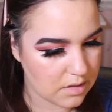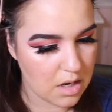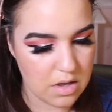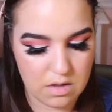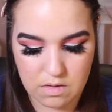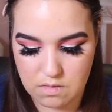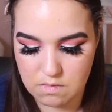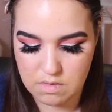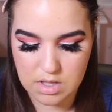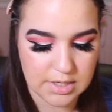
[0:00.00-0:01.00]
So
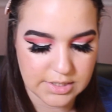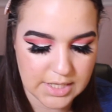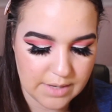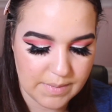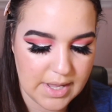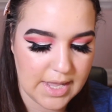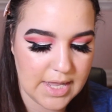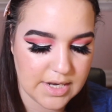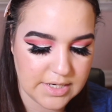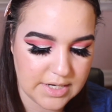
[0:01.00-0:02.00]
I'm going to take my
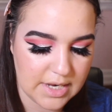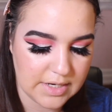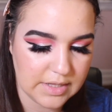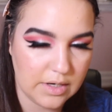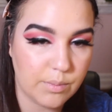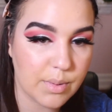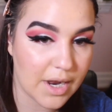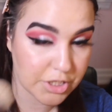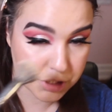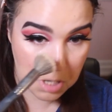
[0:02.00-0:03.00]
handy dandy little
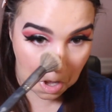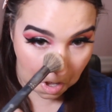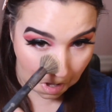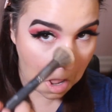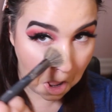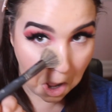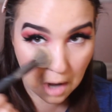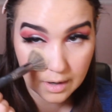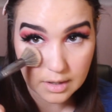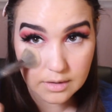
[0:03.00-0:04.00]
brush
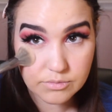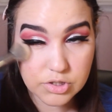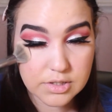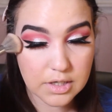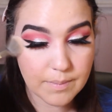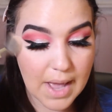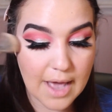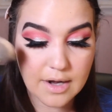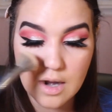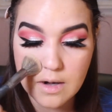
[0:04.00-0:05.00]
and I'm just going to
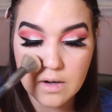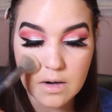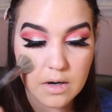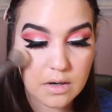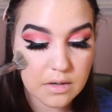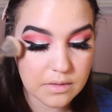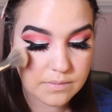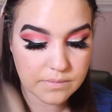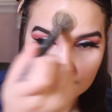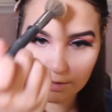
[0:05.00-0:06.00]
pat it under,
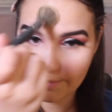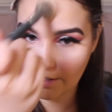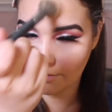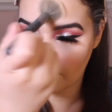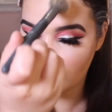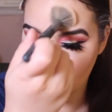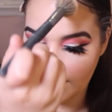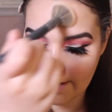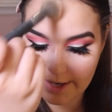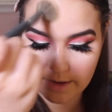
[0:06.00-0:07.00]
a little bit on the
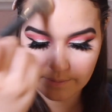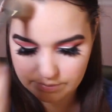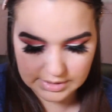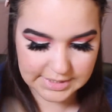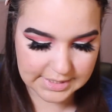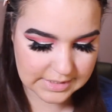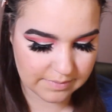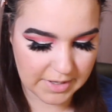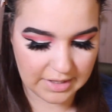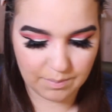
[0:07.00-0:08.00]
forehead. It really does
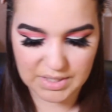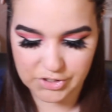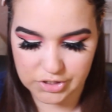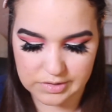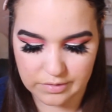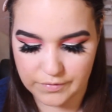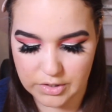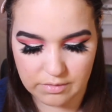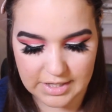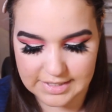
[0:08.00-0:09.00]
smell like peaches, so if you
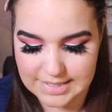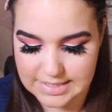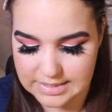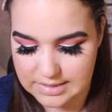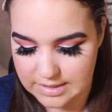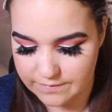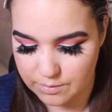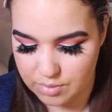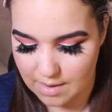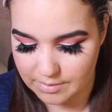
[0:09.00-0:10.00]
don't like scented stuff, you
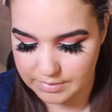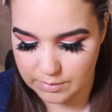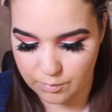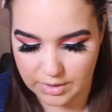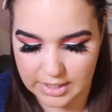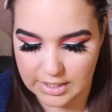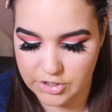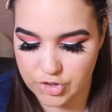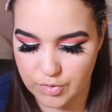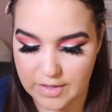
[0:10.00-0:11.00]
probably wouldn't
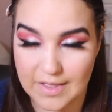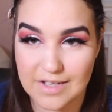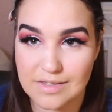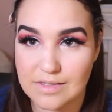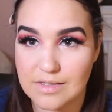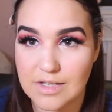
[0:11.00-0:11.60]
enjoy this,